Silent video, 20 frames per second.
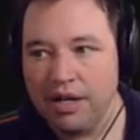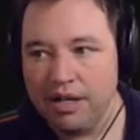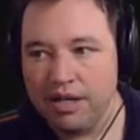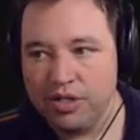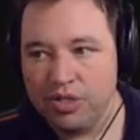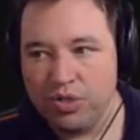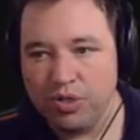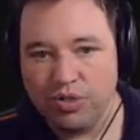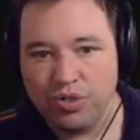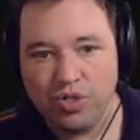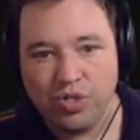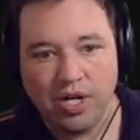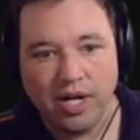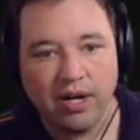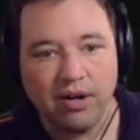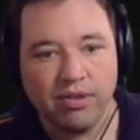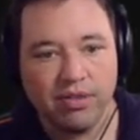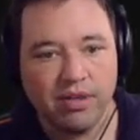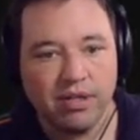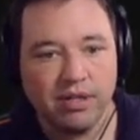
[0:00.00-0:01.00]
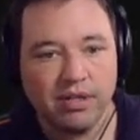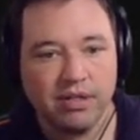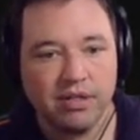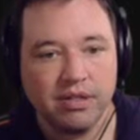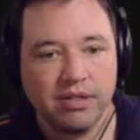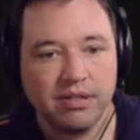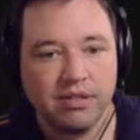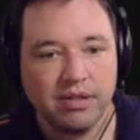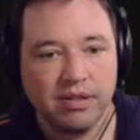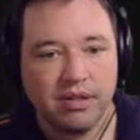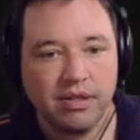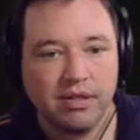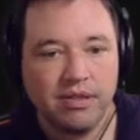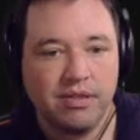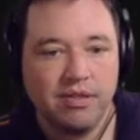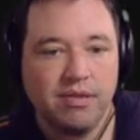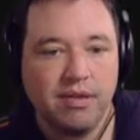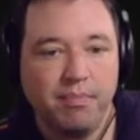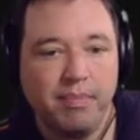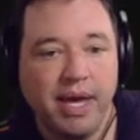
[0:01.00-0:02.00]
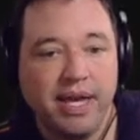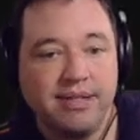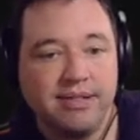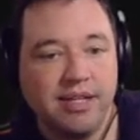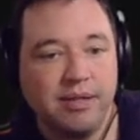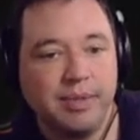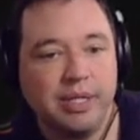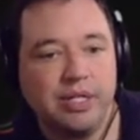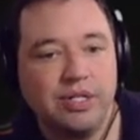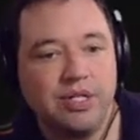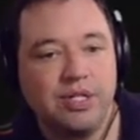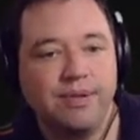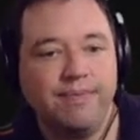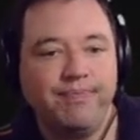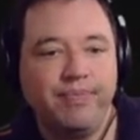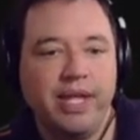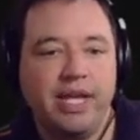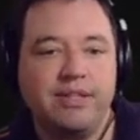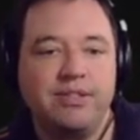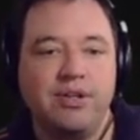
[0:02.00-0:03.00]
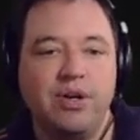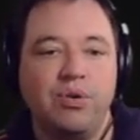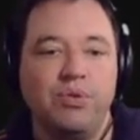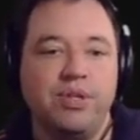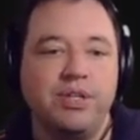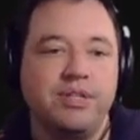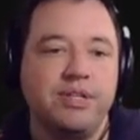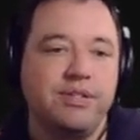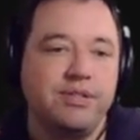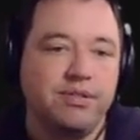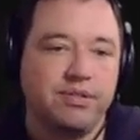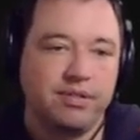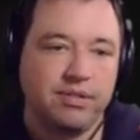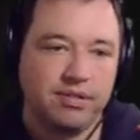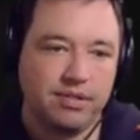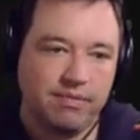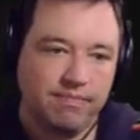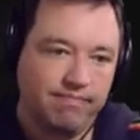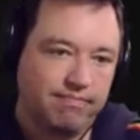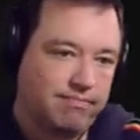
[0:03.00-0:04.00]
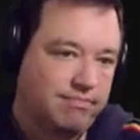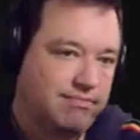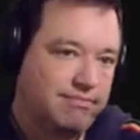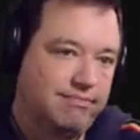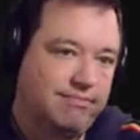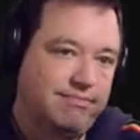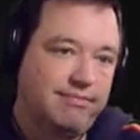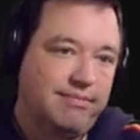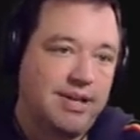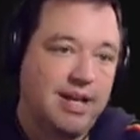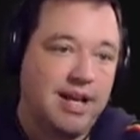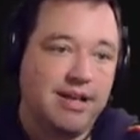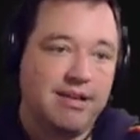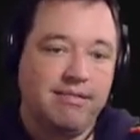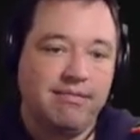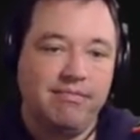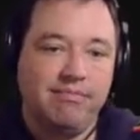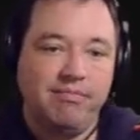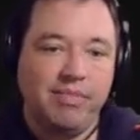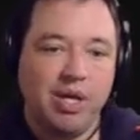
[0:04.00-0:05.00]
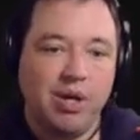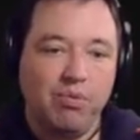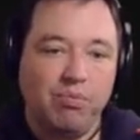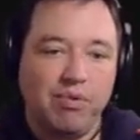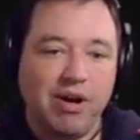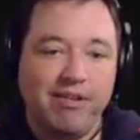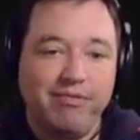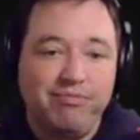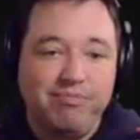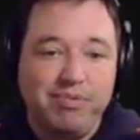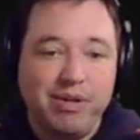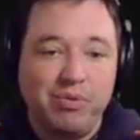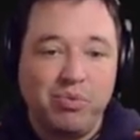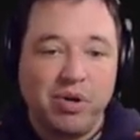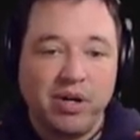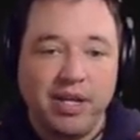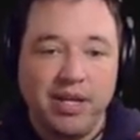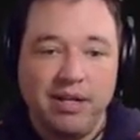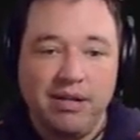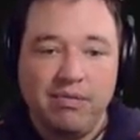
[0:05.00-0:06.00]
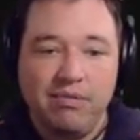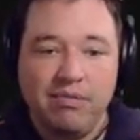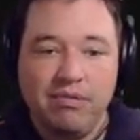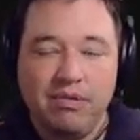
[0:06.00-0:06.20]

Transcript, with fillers: should share the base image. And so this is, you know, I've been working,